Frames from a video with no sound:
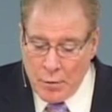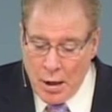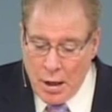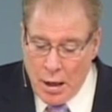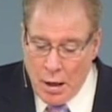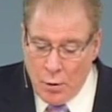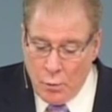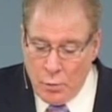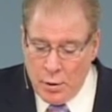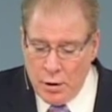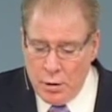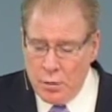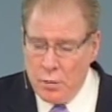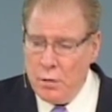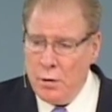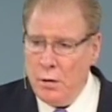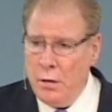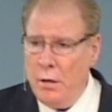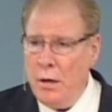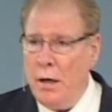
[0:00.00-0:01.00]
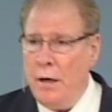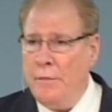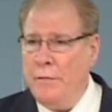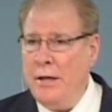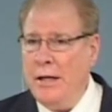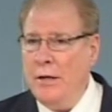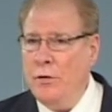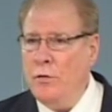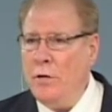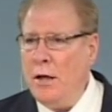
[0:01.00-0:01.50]
Uh, we learn of
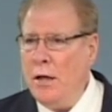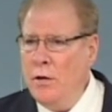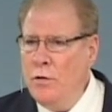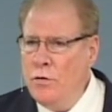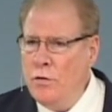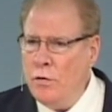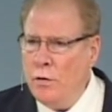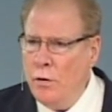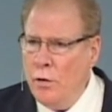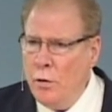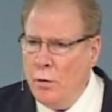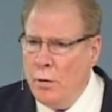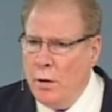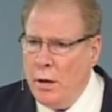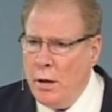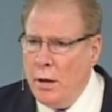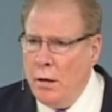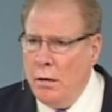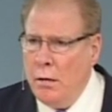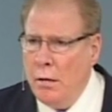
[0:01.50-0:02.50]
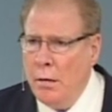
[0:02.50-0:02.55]
his ingenuity